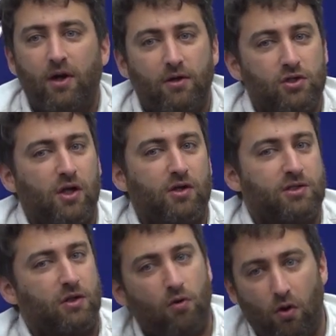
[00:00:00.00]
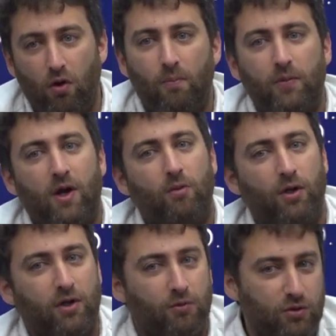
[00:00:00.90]
Journalists in Colombia,
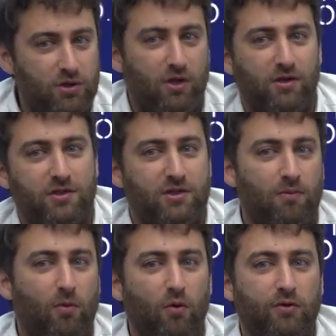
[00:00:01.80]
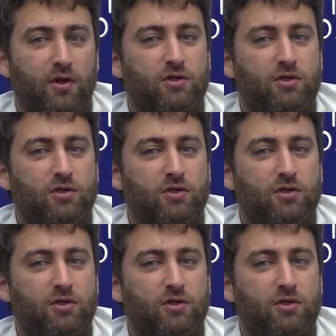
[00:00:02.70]
working with journalists in Malta,